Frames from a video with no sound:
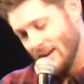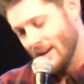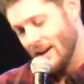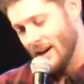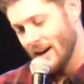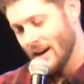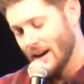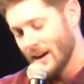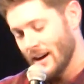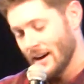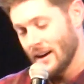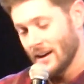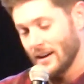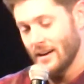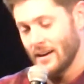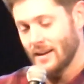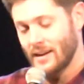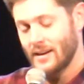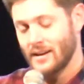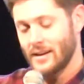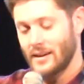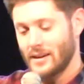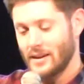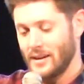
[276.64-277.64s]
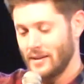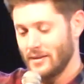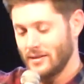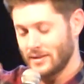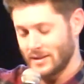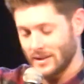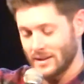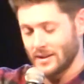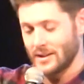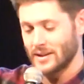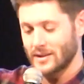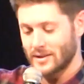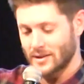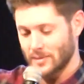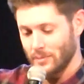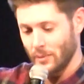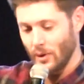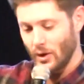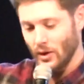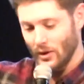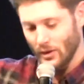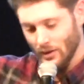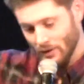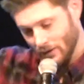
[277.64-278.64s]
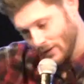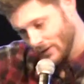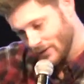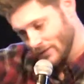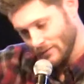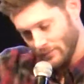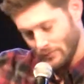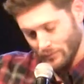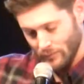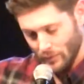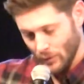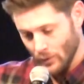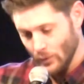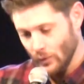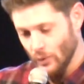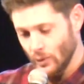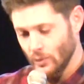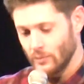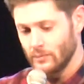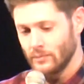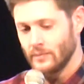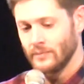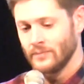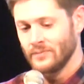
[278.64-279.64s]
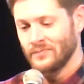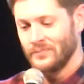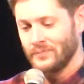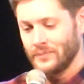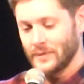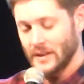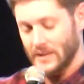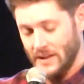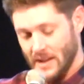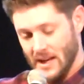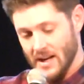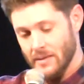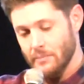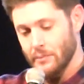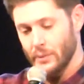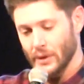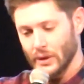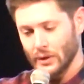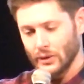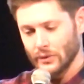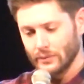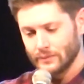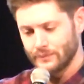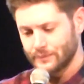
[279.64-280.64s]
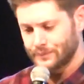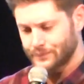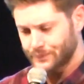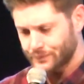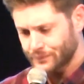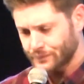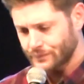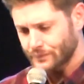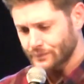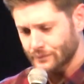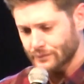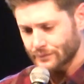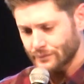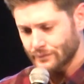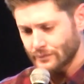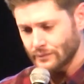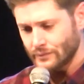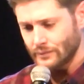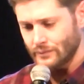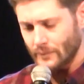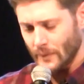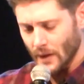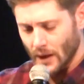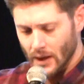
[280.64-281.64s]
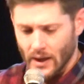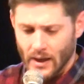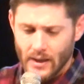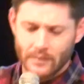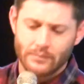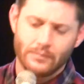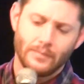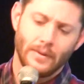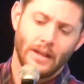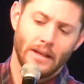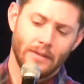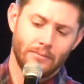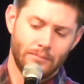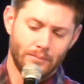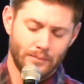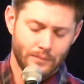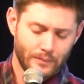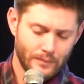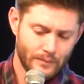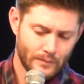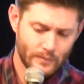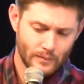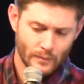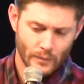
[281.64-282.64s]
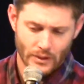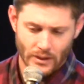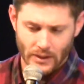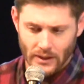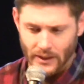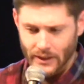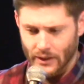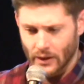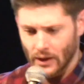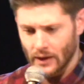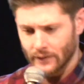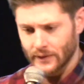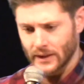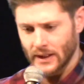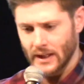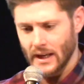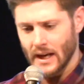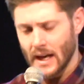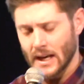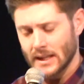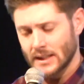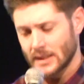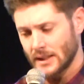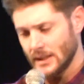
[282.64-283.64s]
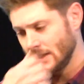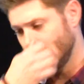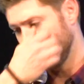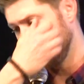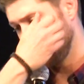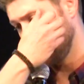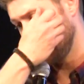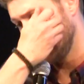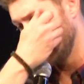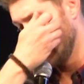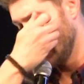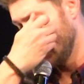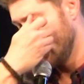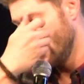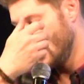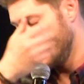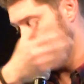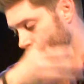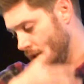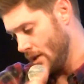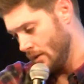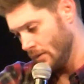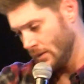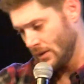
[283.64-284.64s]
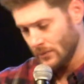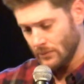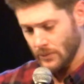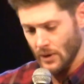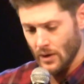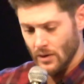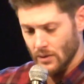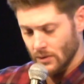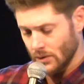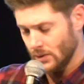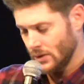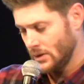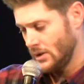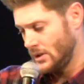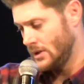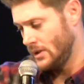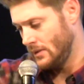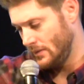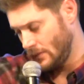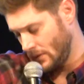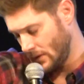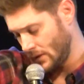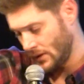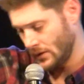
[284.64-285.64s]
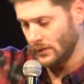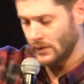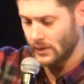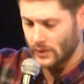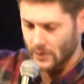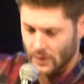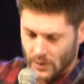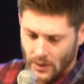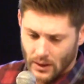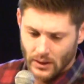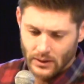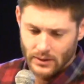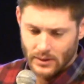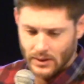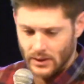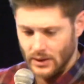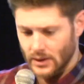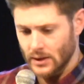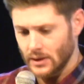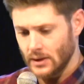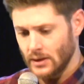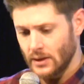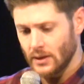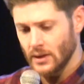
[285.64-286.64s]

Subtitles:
I was in this small room that they had built, and I lit the lid off the casket, and there was the bones, and salted,